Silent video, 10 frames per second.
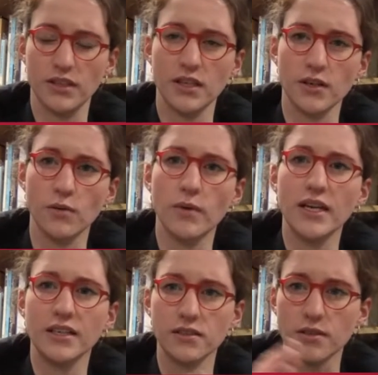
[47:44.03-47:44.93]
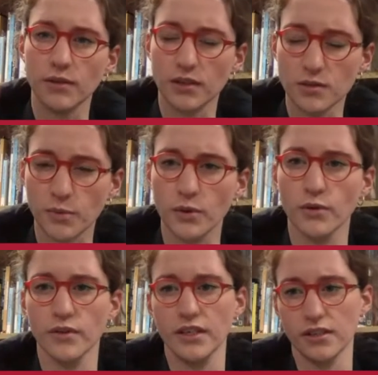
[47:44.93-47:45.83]
and that you're willing to
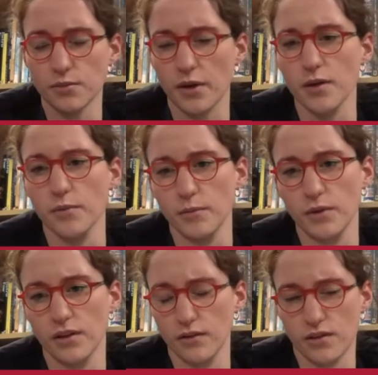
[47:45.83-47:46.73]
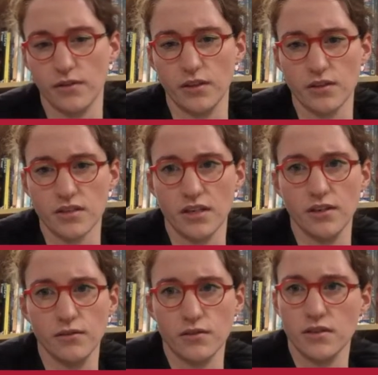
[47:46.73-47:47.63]
explore and experiment with lots of other
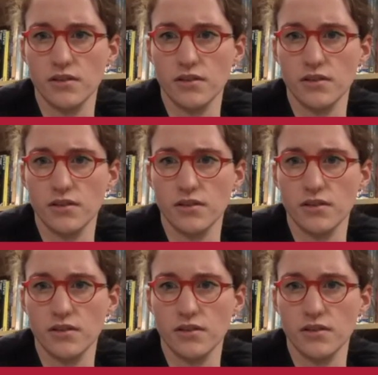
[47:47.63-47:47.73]
styles,